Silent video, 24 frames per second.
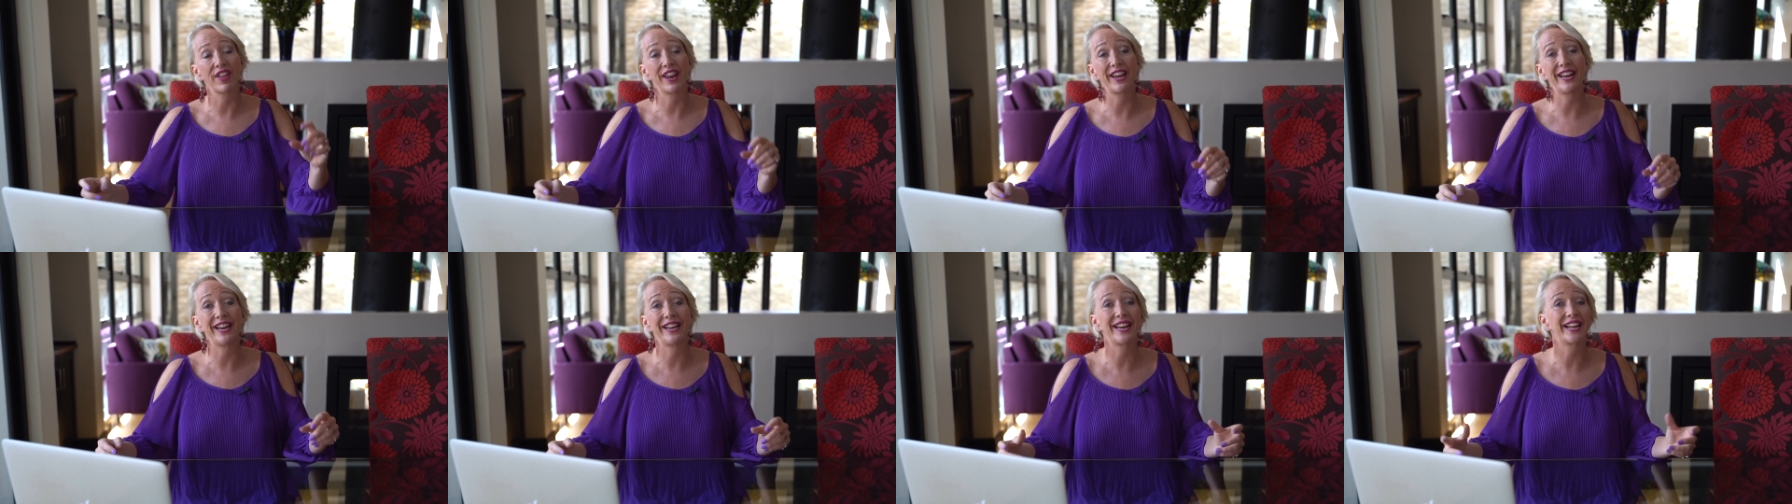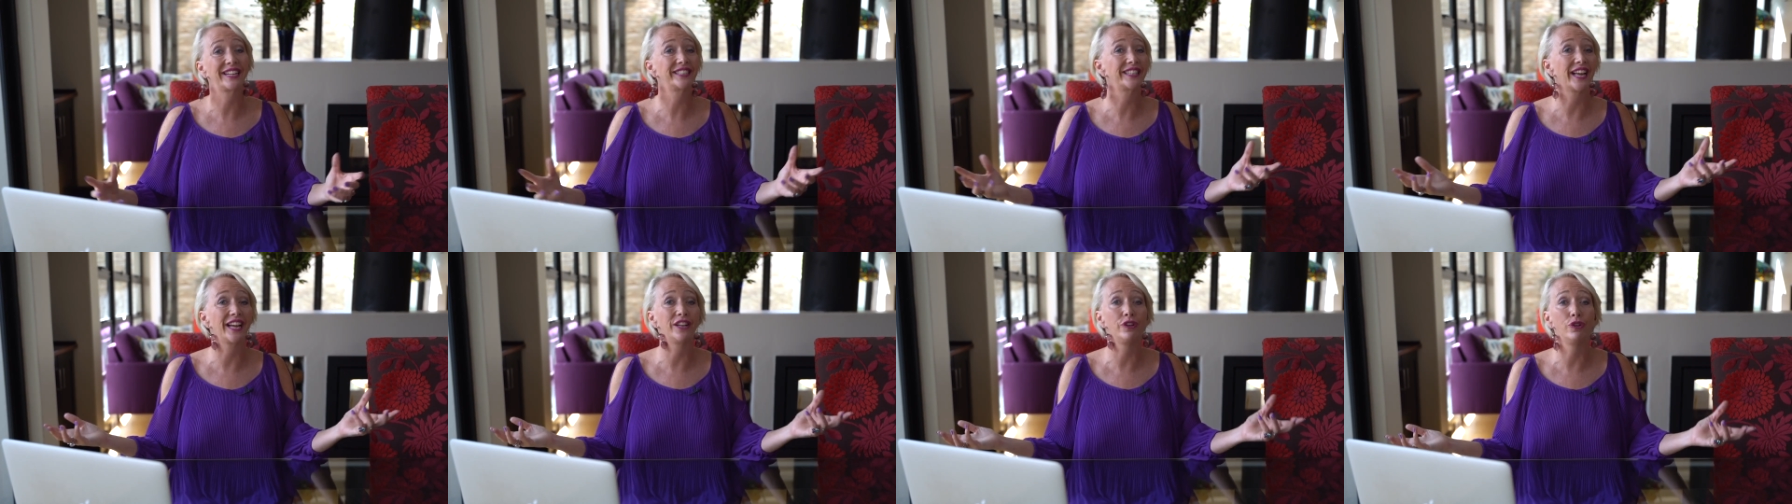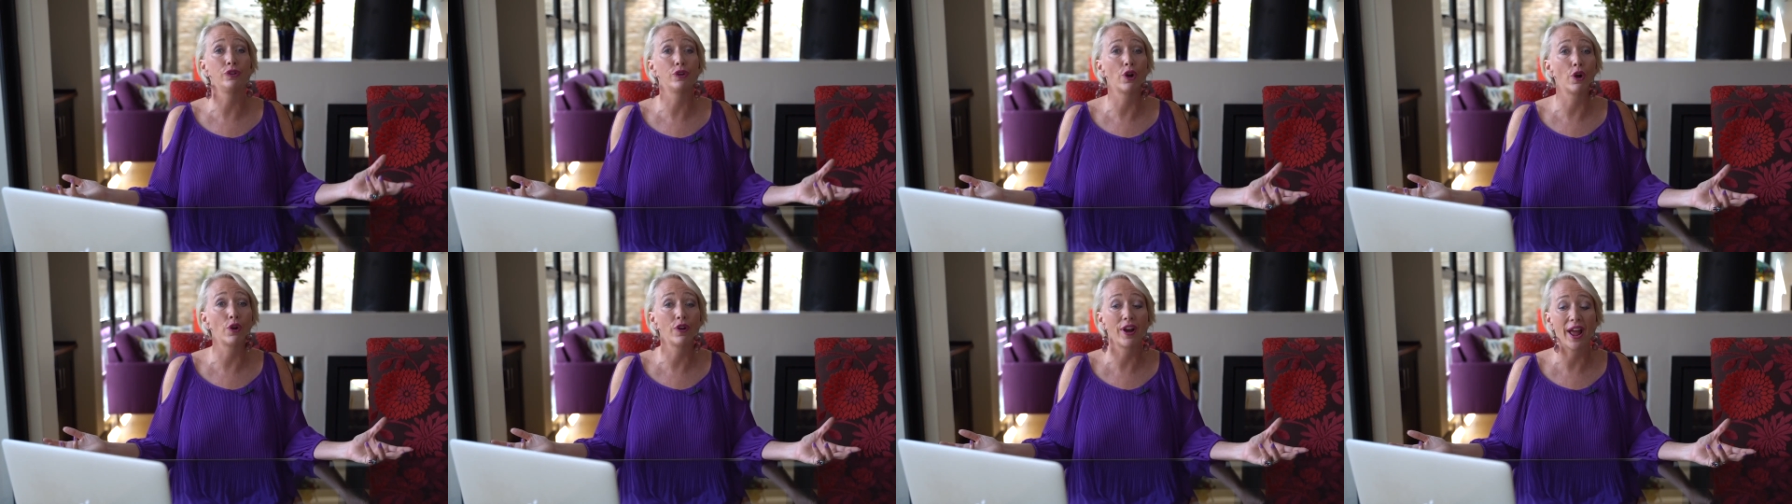that index and
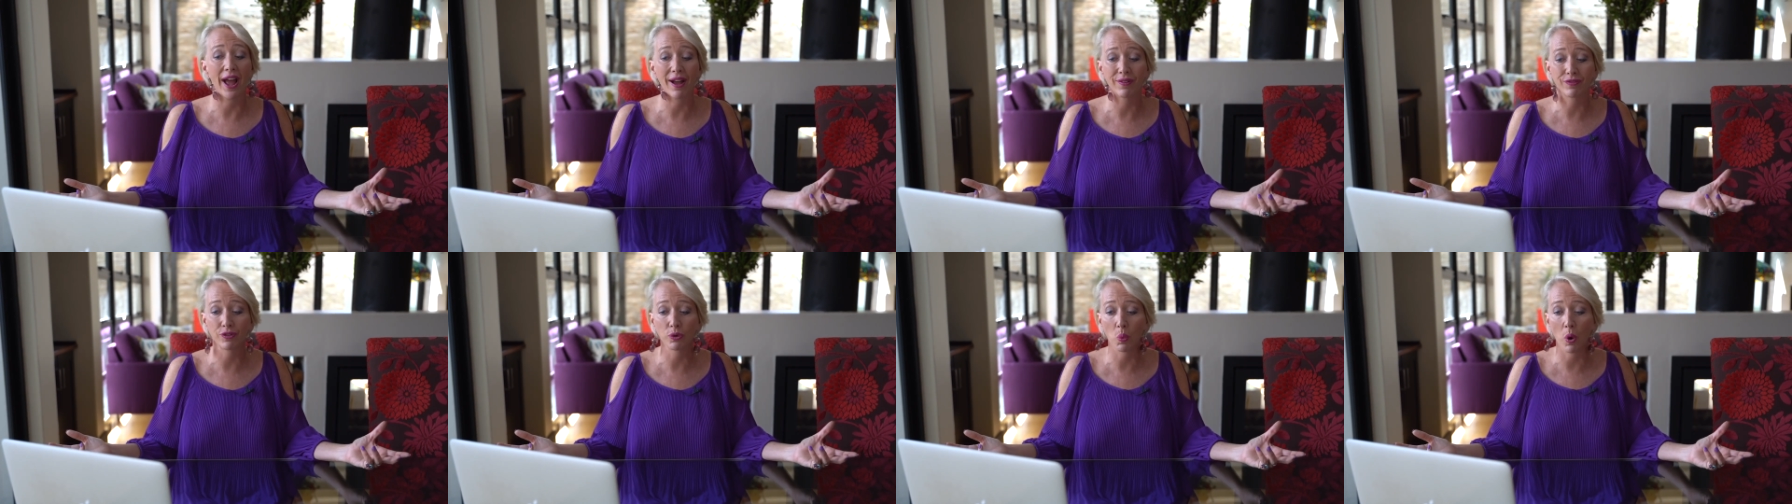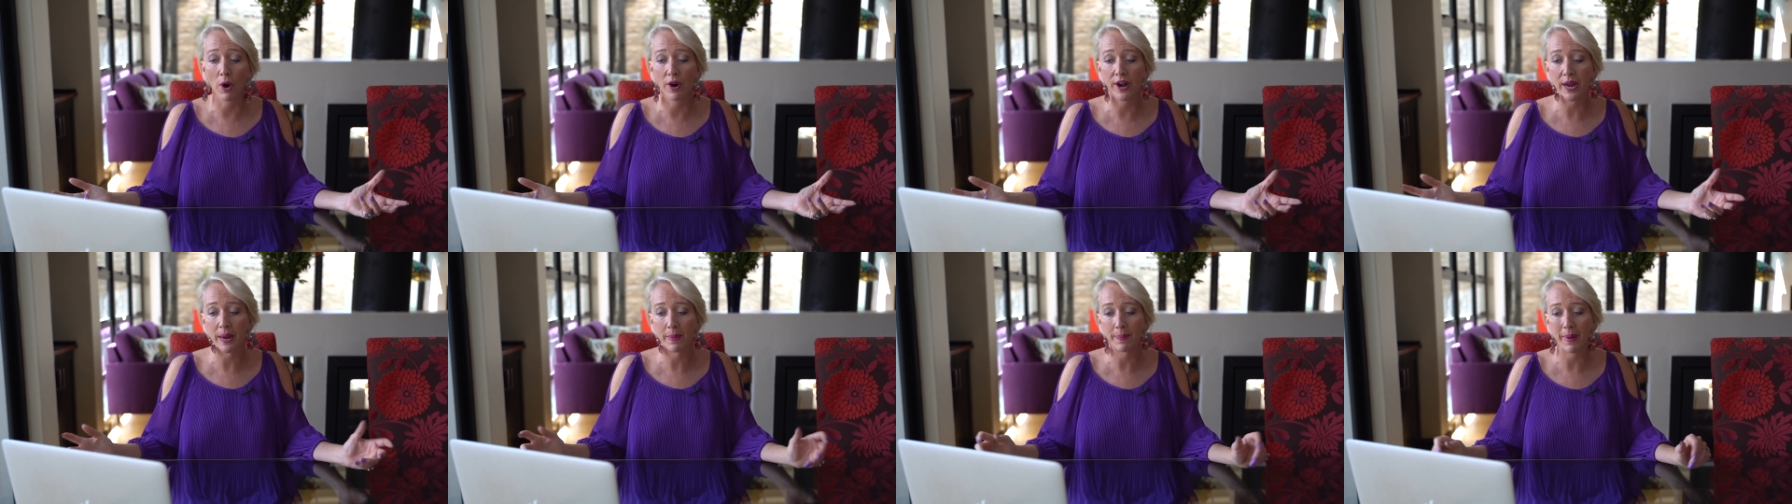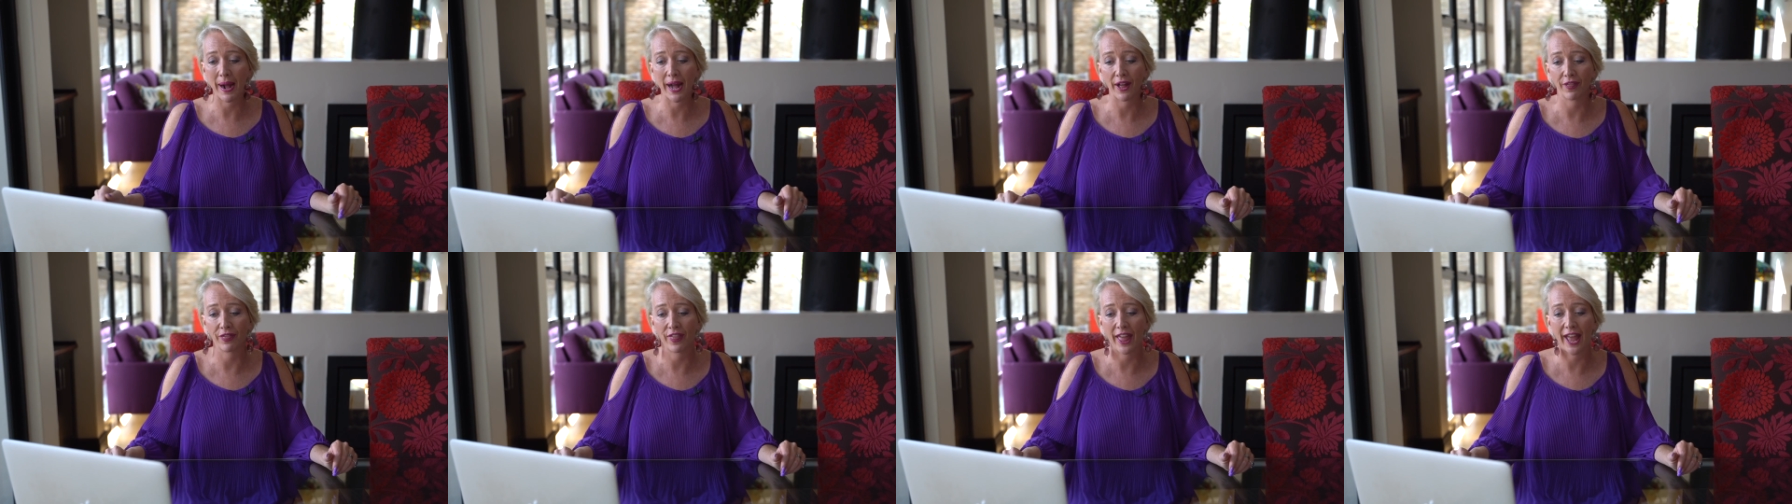you don't have to worry
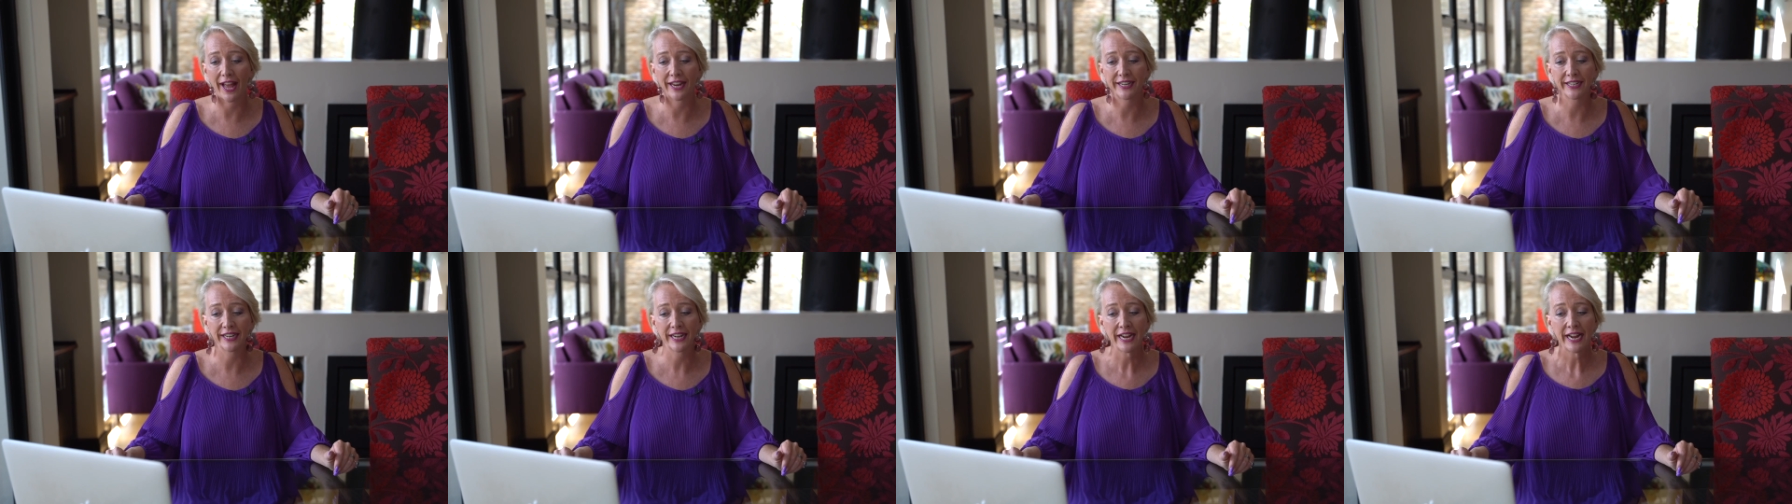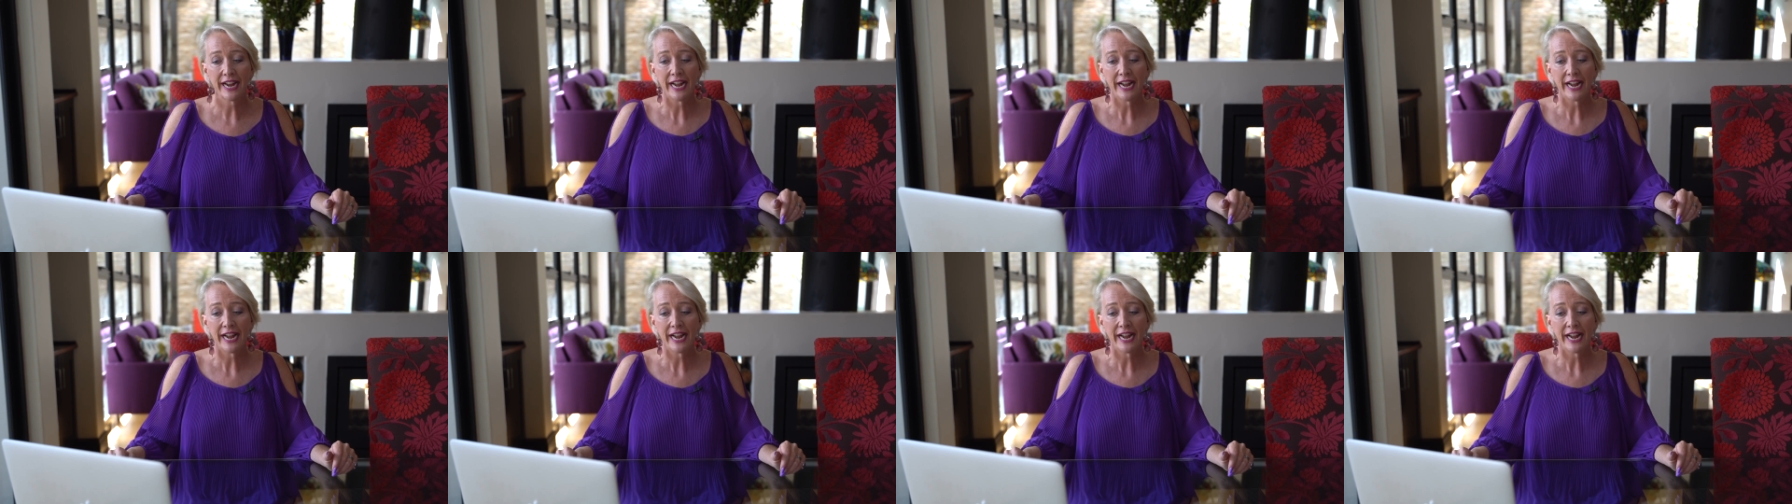about that.